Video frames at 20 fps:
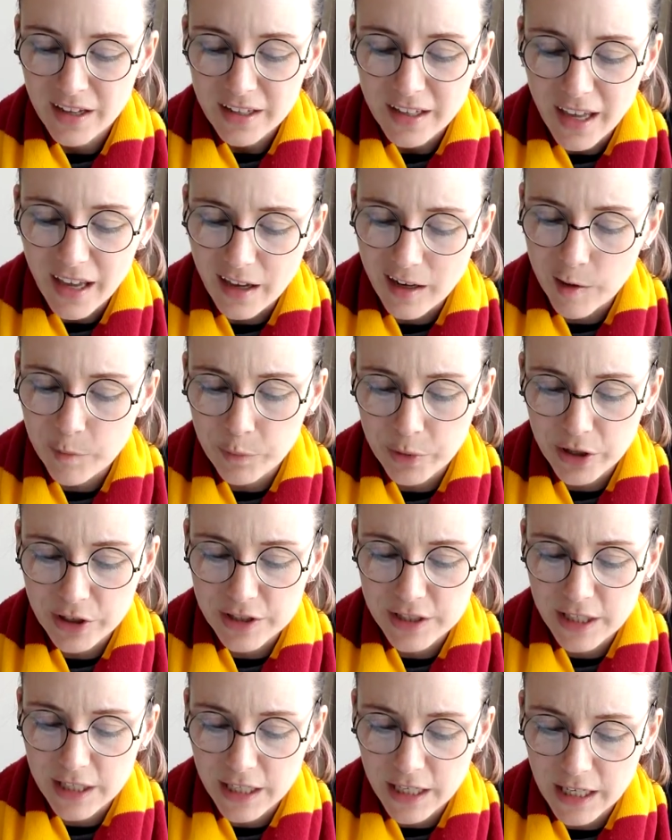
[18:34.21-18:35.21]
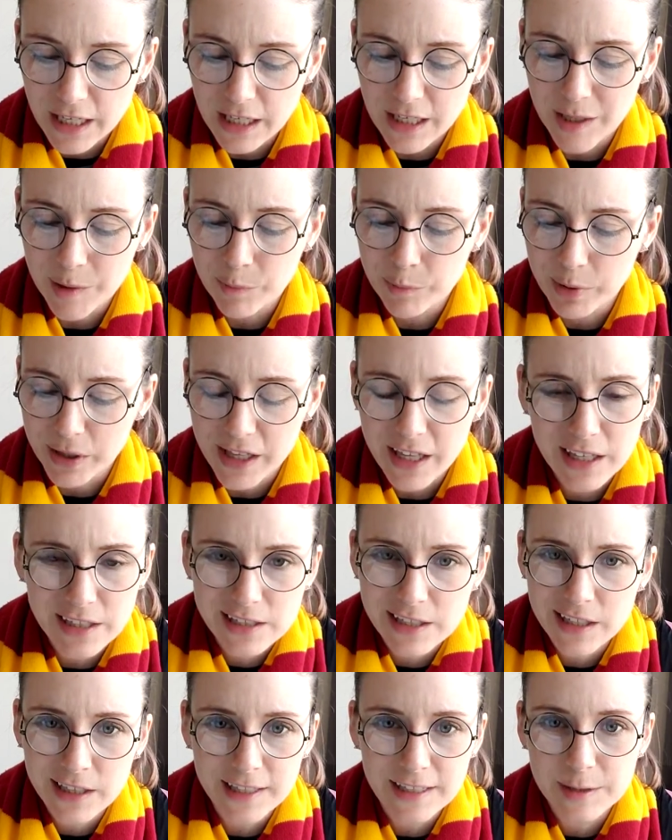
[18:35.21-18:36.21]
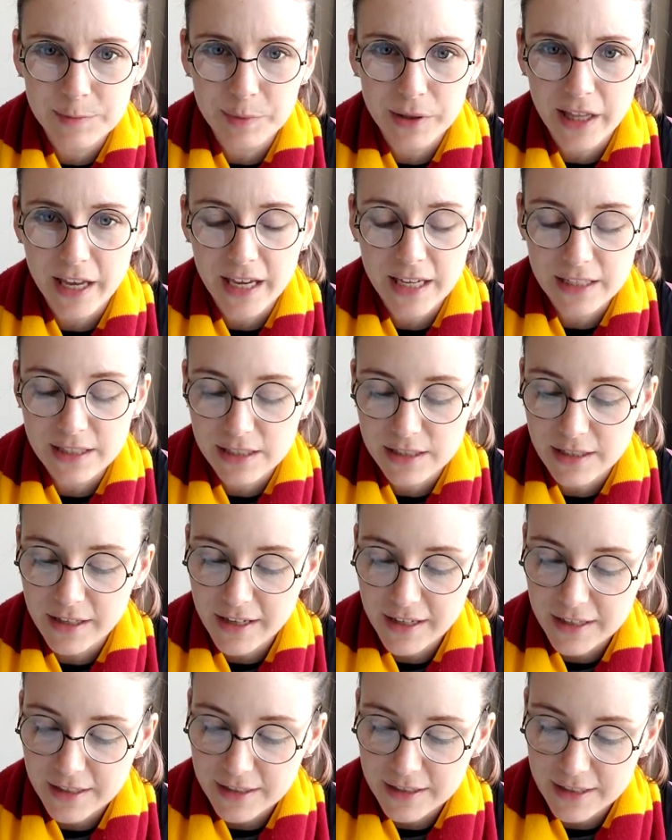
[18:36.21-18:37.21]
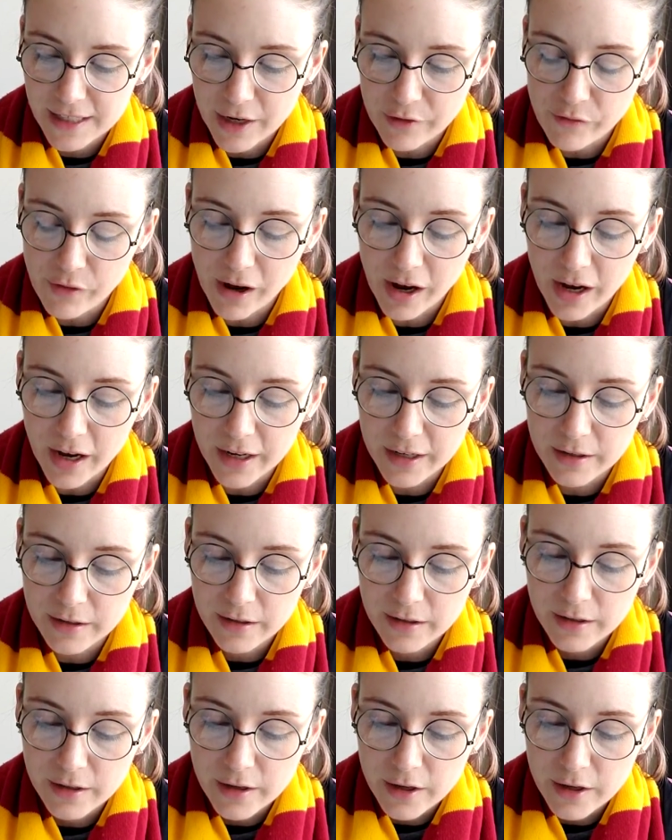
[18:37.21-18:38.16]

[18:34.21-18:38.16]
Can't a person eat in peace in this place? Said Ron.